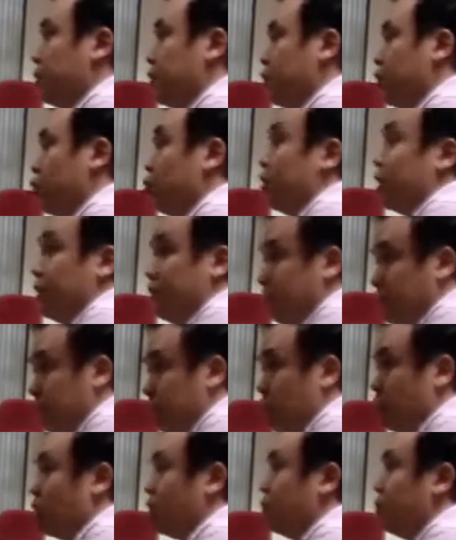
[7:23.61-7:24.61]
student
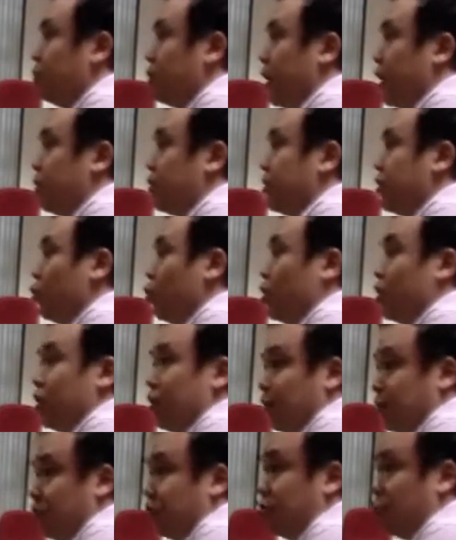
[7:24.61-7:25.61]
or perhaps the
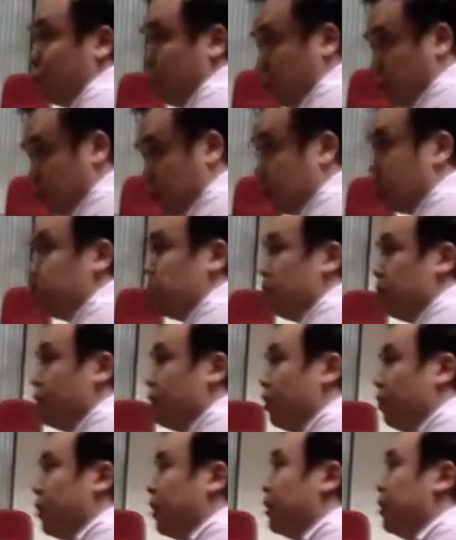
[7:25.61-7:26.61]
worker of the future,
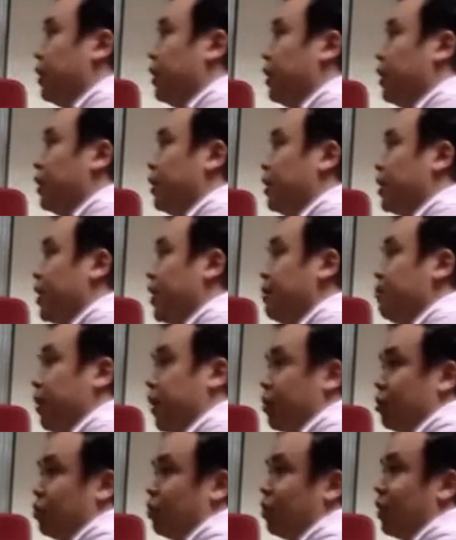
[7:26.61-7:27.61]
right? Uh, again,
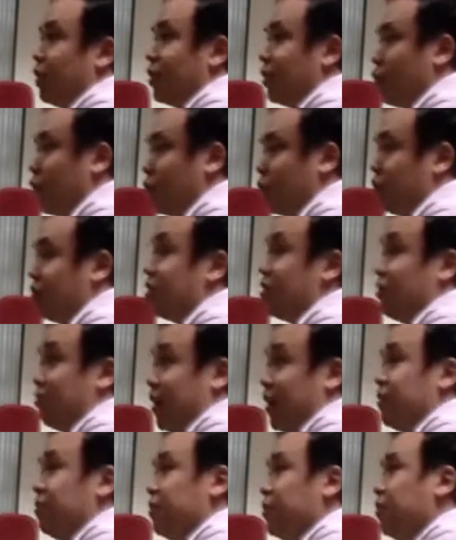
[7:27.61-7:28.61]
back to the question of
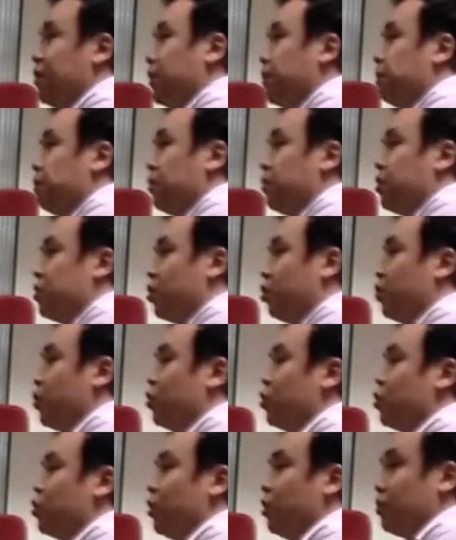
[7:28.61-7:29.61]
survival. So we
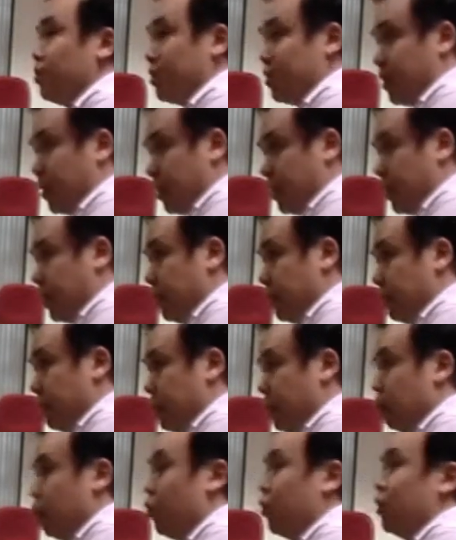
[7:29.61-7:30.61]
always want to stay hit.
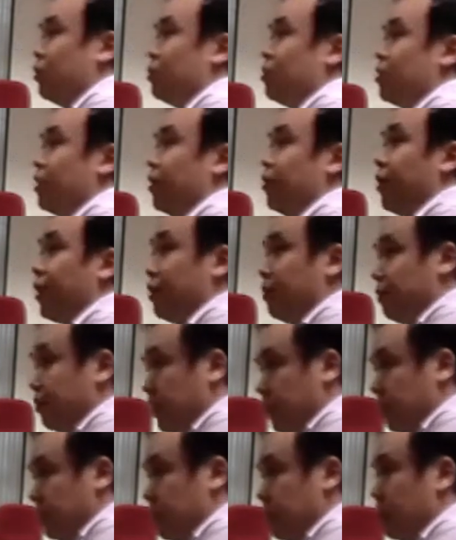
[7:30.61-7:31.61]
We want to stay
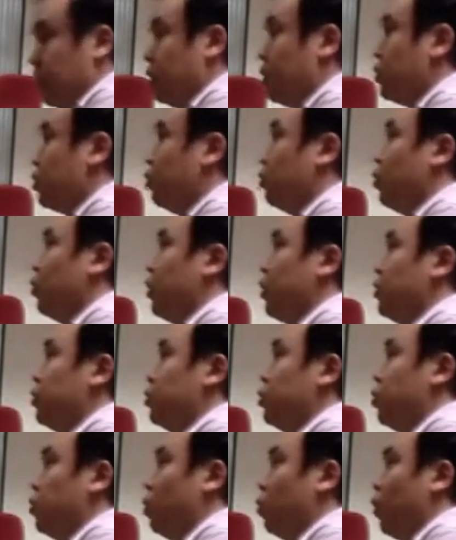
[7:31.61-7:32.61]
relevant. So we want
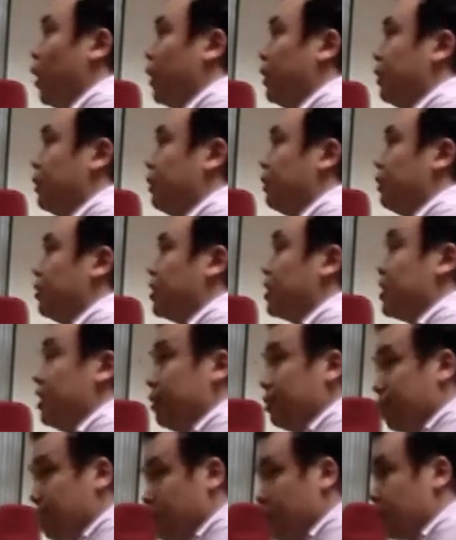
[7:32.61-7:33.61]
to know what
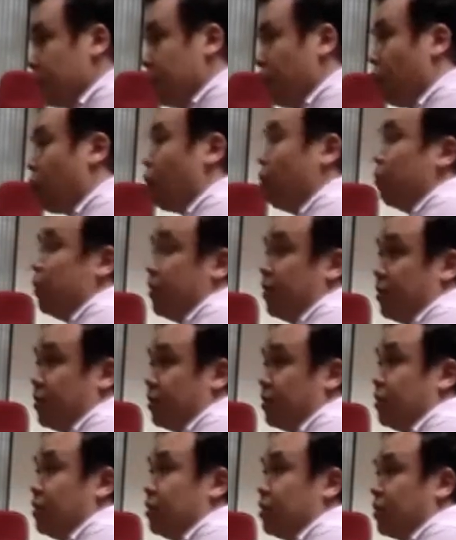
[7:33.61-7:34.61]
skills or
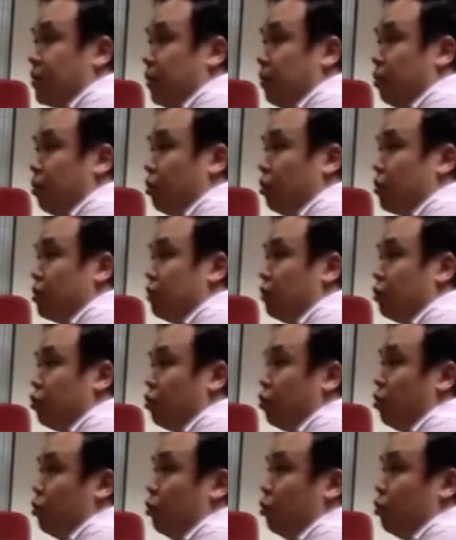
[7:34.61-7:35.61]
competencies the employers of
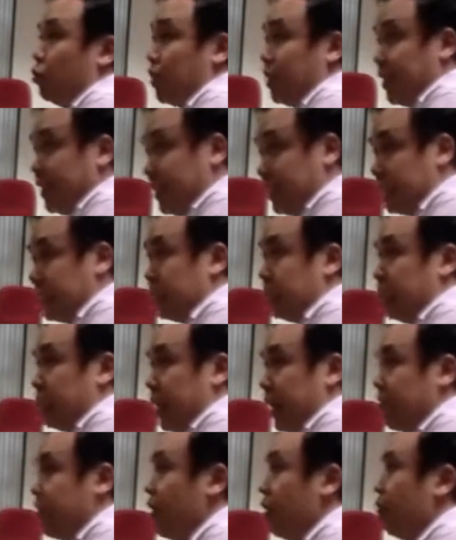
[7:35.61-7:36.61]
tomorrow will need,
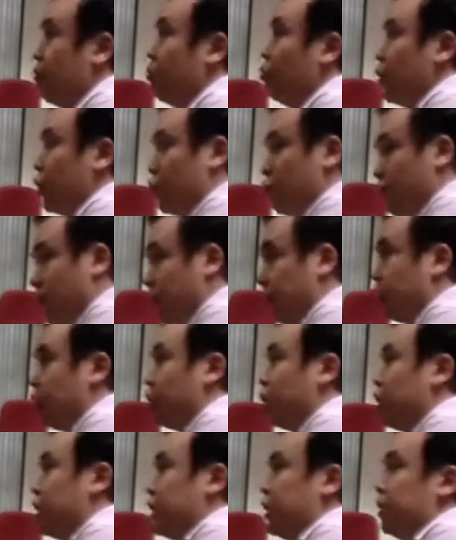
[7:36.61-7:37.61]
and therefore we try to
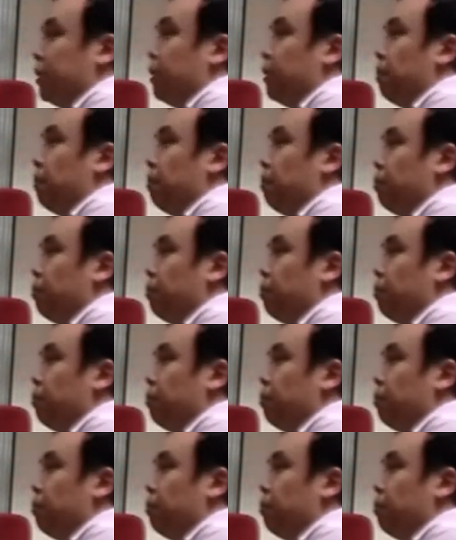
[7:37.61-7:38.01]
actually